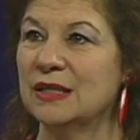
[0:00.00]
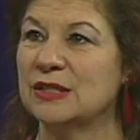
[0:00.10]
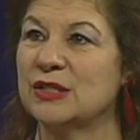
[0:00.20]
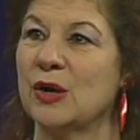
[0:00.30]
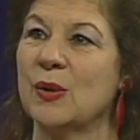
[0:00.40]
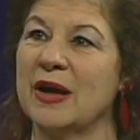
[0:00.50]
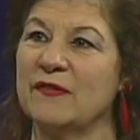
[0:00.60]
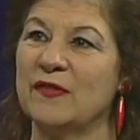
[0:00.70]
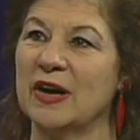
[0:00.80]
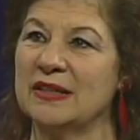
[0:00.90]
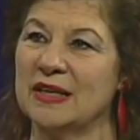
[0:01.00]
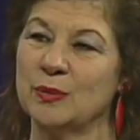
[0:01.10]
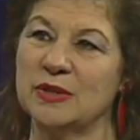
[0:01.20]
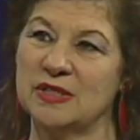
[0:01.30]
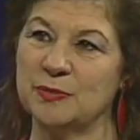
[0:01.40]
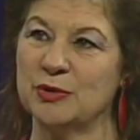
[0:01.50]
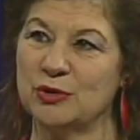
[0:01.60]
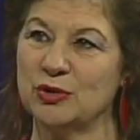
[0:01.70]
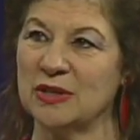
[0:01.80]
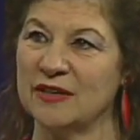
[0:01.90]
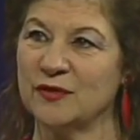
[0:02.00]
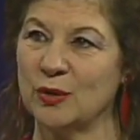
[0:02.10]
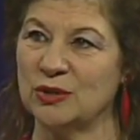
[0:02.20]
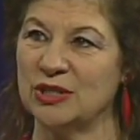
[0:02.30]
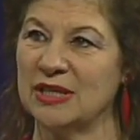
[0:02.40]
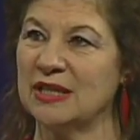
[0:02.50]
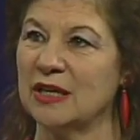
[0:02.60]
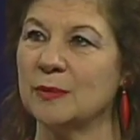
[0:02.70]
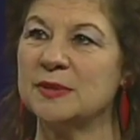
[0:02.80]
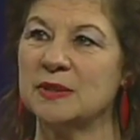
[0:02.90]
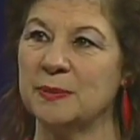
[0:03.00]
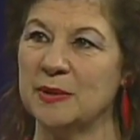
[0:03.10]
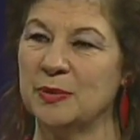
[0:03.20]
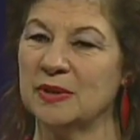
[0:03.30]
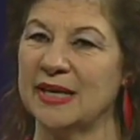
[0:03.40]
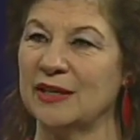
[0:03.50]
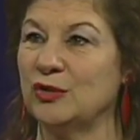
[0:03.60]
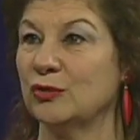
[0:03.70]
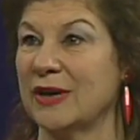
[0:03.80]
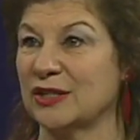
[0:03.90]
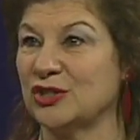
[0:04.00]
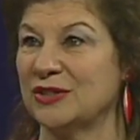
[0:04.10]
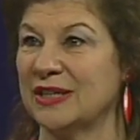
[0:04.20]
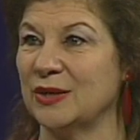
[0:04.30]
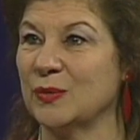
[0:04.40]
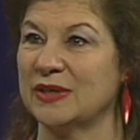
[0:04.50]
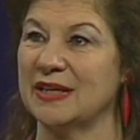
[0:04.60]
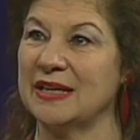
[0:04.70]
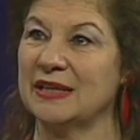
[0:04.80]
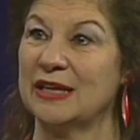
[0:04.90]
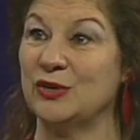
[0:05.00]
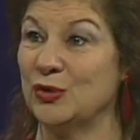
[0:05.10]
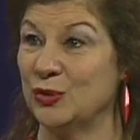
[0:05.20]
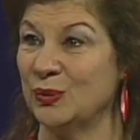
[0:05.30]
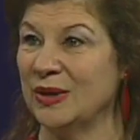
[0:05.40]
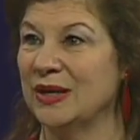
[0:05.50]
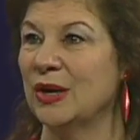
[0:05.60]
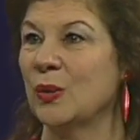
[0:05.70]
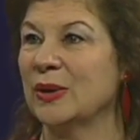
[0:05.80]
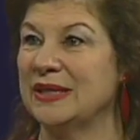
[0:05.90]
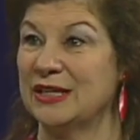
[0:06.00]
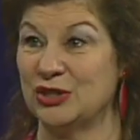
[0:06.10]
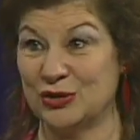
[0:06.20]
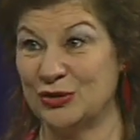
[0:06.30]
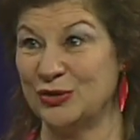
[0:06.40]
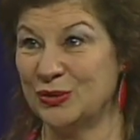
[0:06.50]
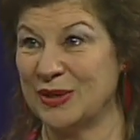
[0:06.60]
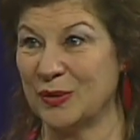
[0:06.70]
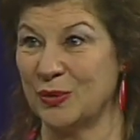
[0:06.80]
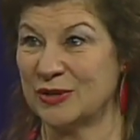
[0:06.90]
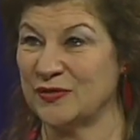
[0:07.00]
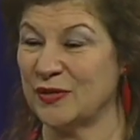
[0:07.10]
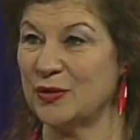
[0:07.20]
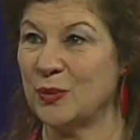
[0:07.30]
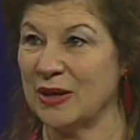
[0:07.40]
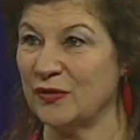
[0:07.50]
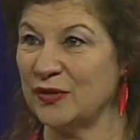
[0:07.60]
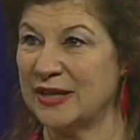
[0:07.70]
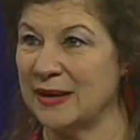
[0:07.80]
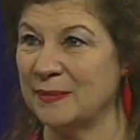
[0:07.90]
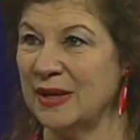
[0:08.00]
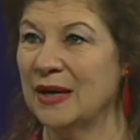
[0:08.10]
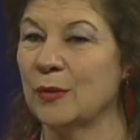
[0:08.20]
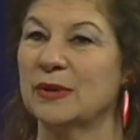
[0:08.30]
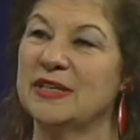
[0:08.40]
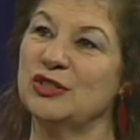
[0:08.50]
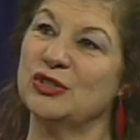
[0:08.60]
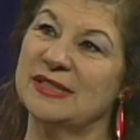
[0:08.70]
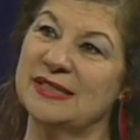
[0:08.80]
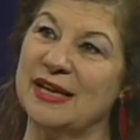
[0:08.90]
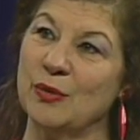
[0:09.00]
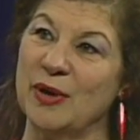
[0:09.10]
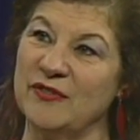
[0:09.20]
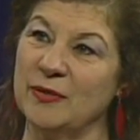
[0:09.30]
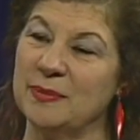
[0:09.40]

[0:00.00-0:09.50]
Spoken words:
So I find that with the spiritual life coaching, it helps people get direction in what they can do, what they should do that works very well for them, what they should stay away from,